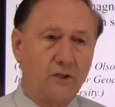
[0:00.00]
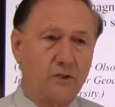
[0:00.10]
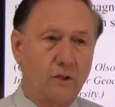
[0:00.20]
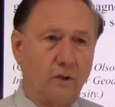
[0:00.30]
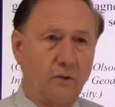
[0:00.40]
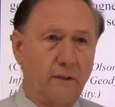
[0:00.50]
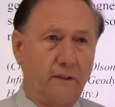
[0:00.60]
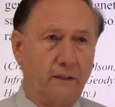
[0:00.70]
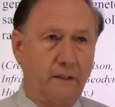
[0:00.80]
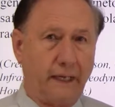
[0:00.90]
So
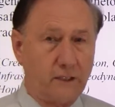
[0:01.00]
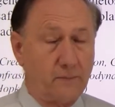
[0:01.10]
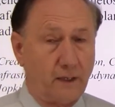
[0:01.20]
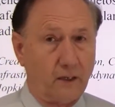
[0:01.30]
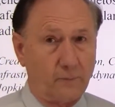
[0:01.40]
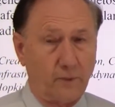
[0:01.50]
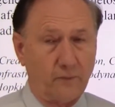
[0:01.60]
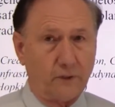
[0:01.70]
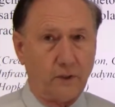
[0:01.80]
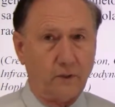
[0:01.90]
that should be enough
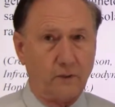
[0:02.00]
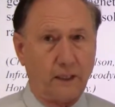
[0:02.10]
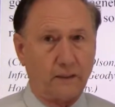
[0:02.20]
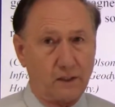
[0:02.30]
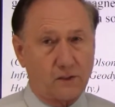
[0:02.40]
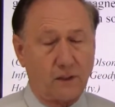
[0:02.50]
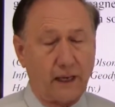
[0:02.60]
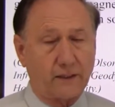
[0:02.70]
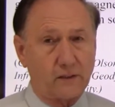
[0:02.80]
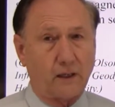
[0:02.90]
proof to you that this
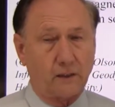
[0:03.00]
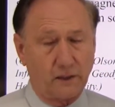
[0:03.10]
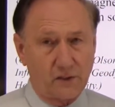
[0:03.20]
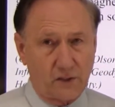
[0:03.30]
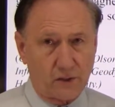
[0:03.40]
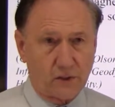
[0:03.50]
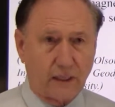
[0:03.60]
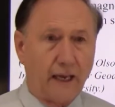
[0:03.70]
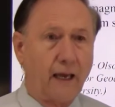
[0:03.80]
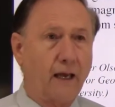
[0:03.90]
Clarke cycle
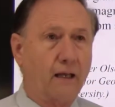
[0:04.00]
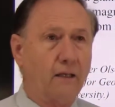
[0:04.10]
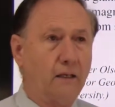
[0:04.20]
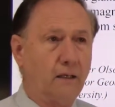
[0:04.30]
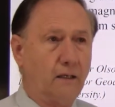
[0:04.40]
exists, and